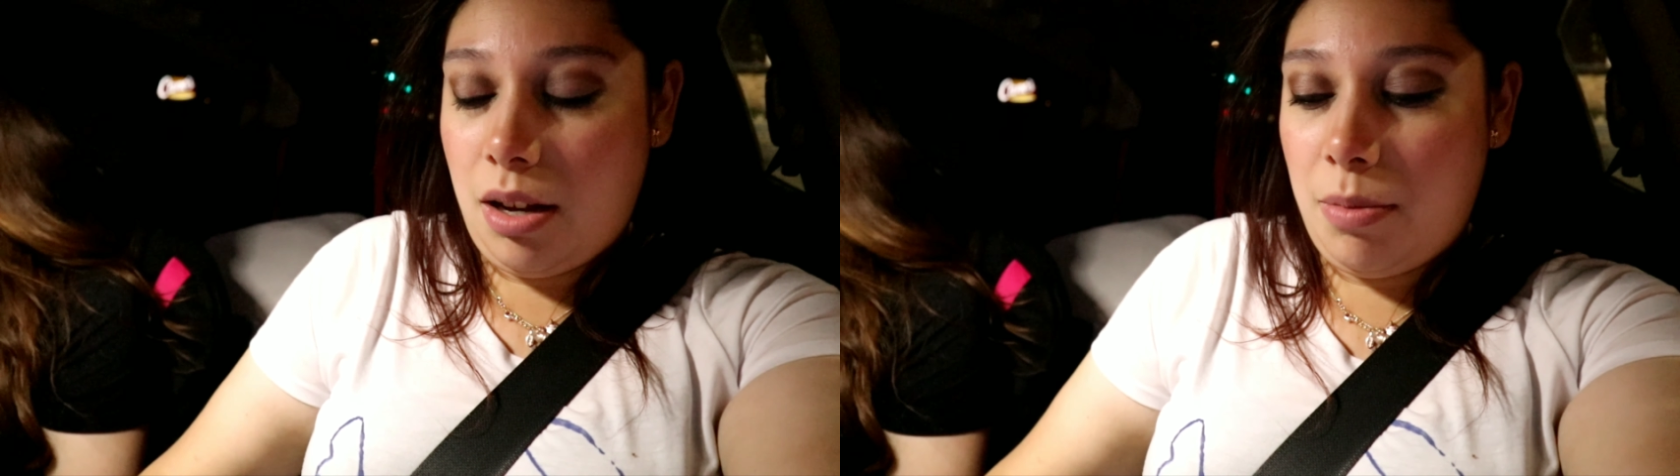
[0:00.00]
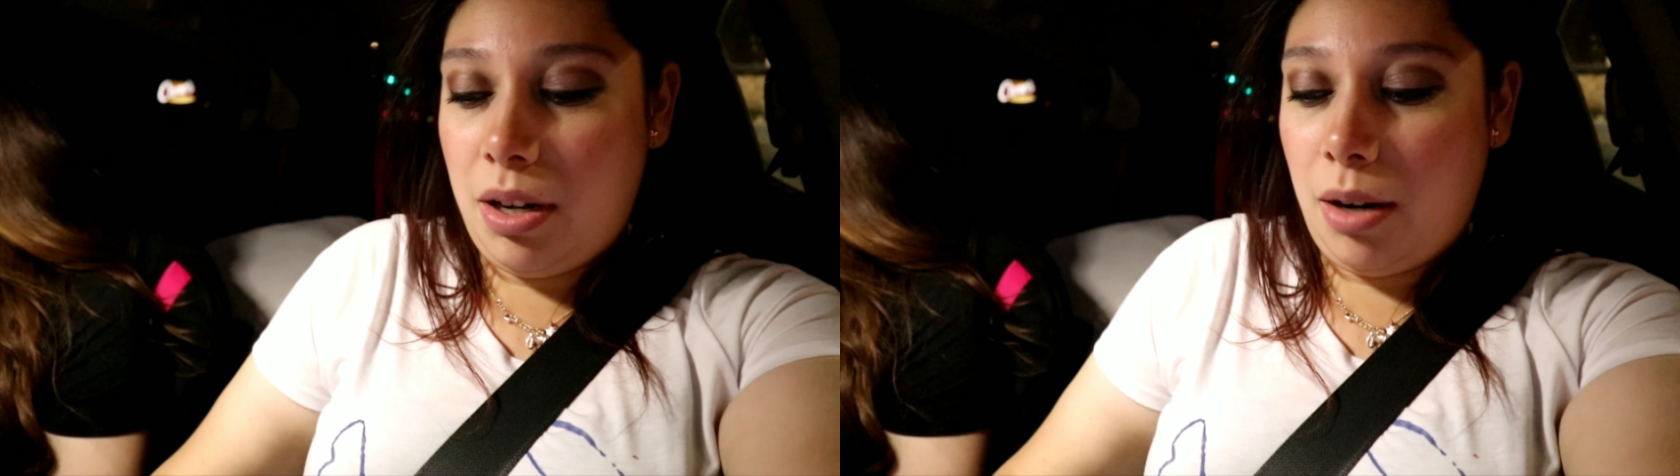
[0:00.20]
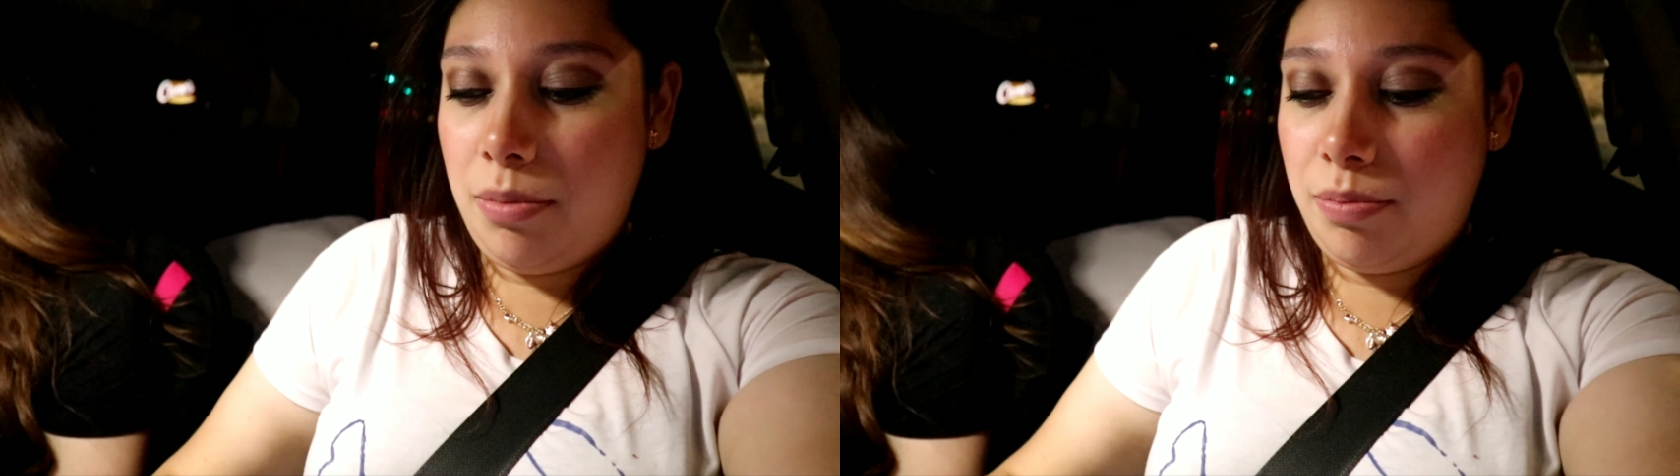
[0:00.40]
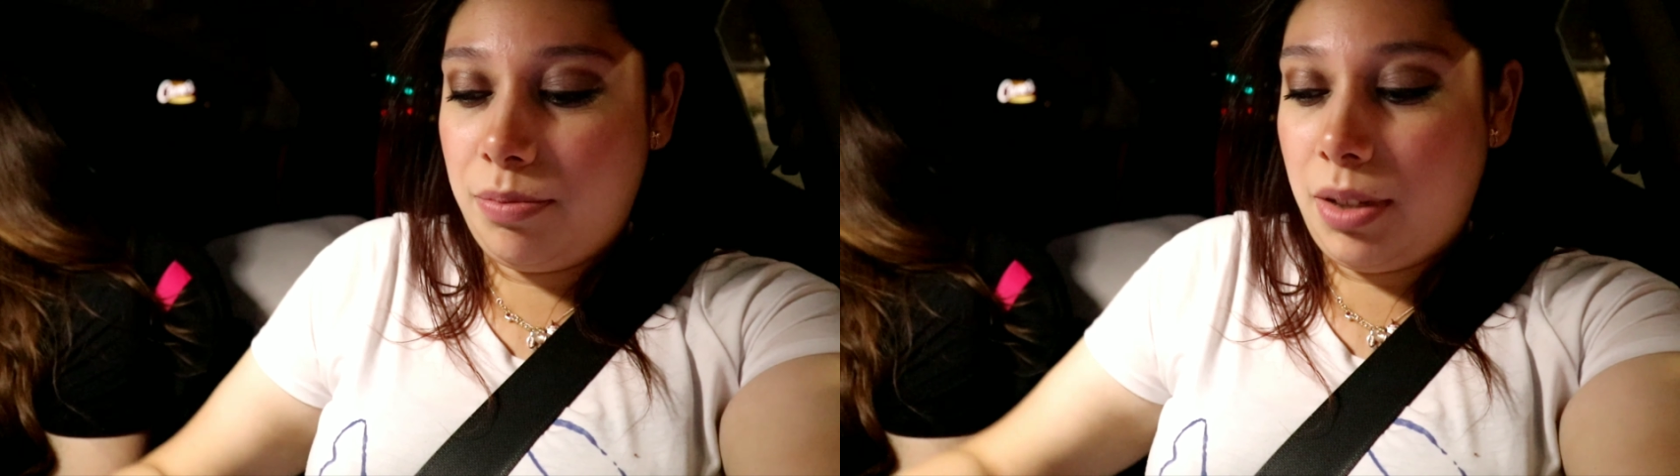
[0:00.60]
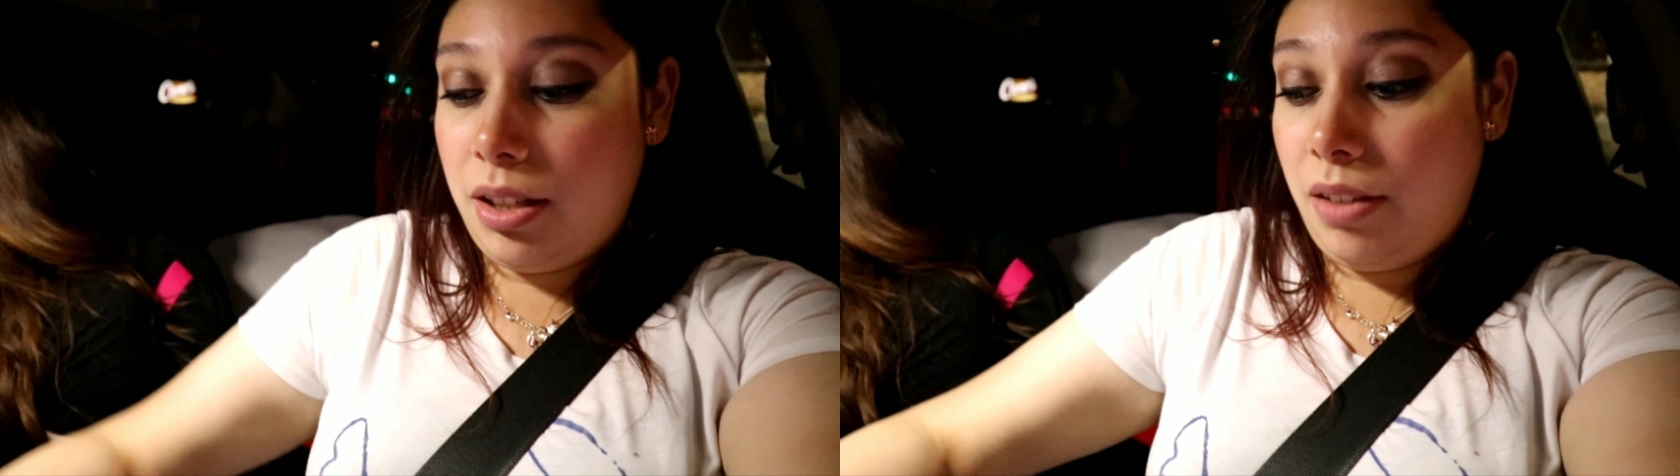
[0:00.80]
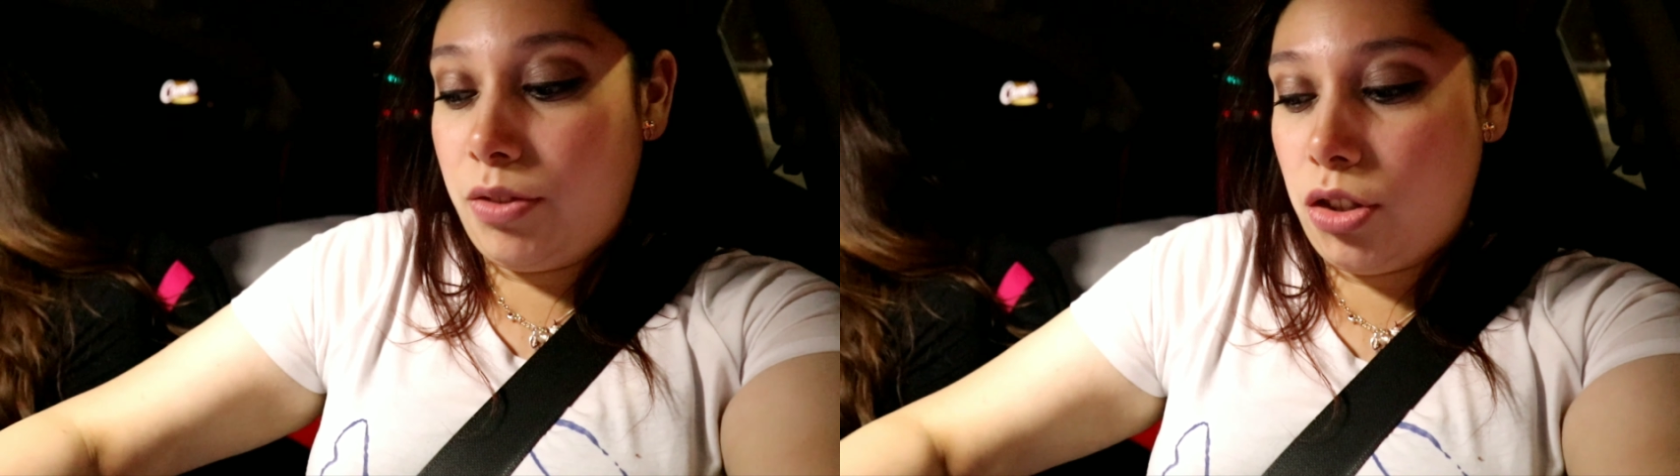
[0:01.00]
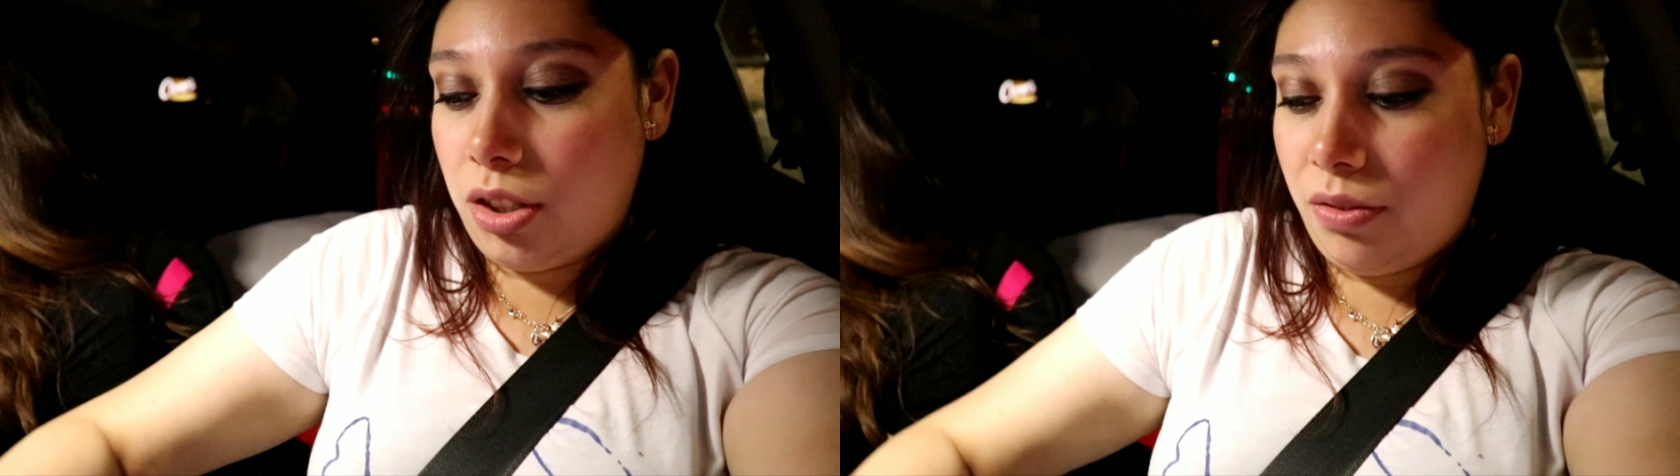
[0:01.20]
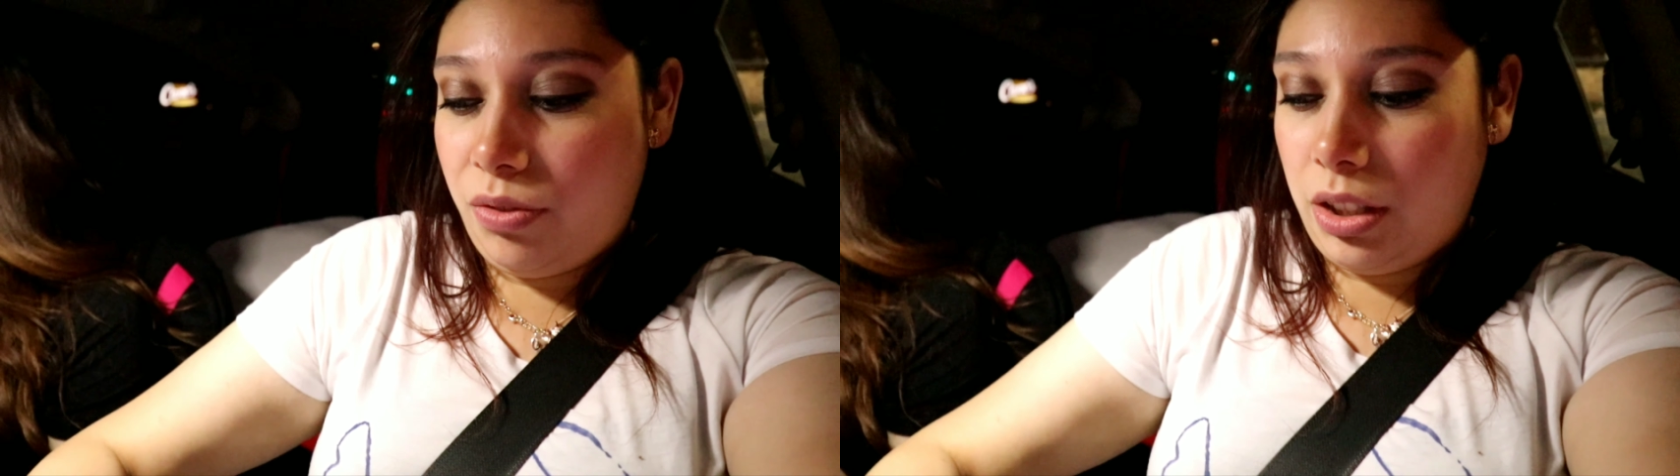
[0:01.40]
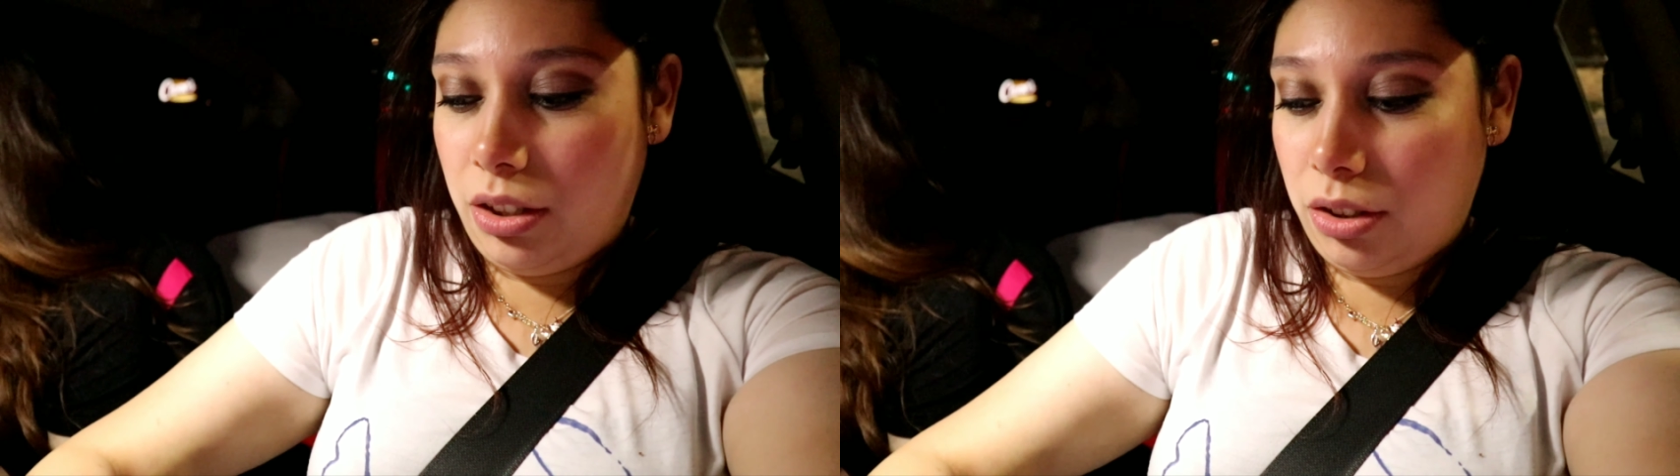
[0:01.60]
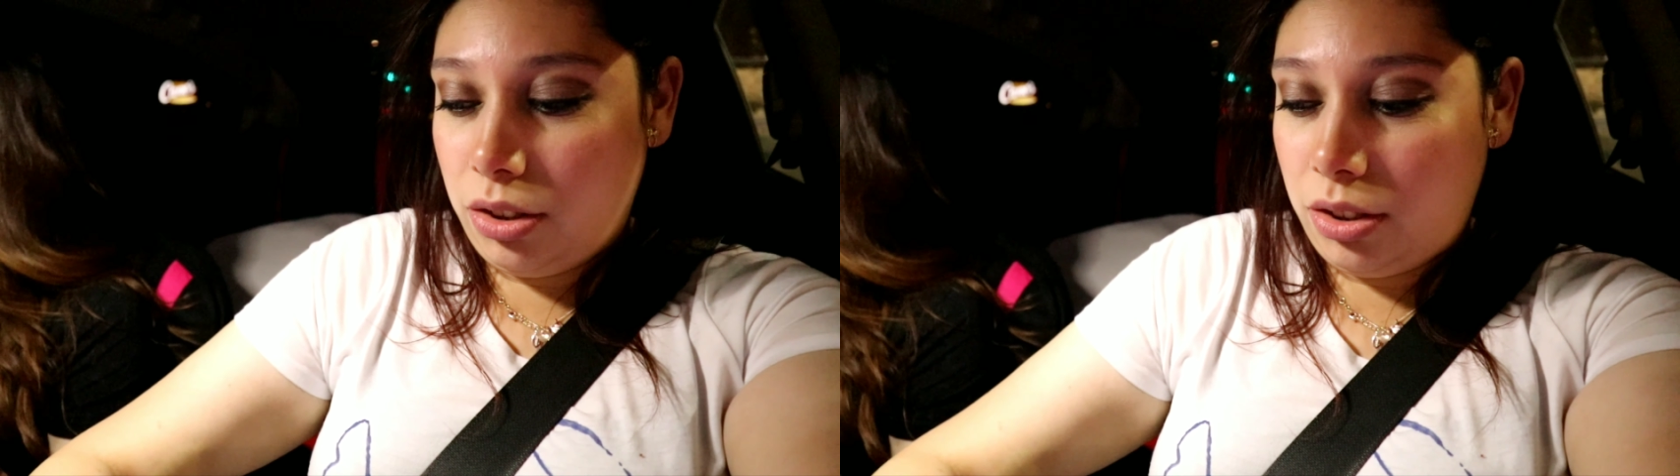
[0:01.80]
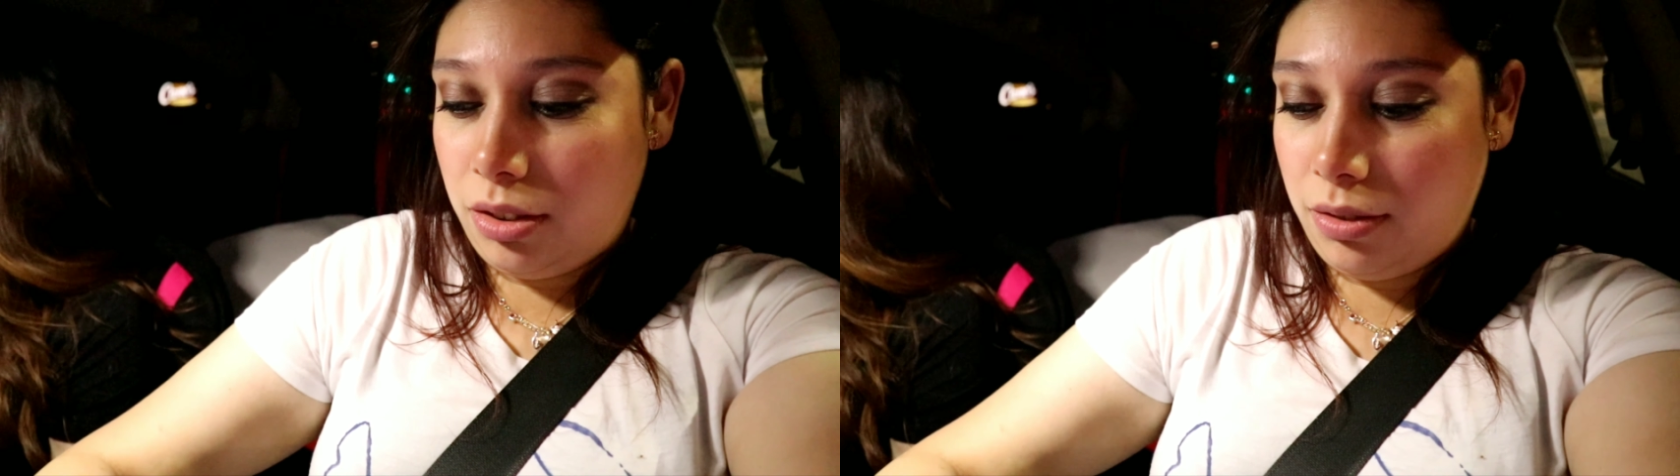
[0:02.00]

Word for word: I mean, I I love chicken fingers.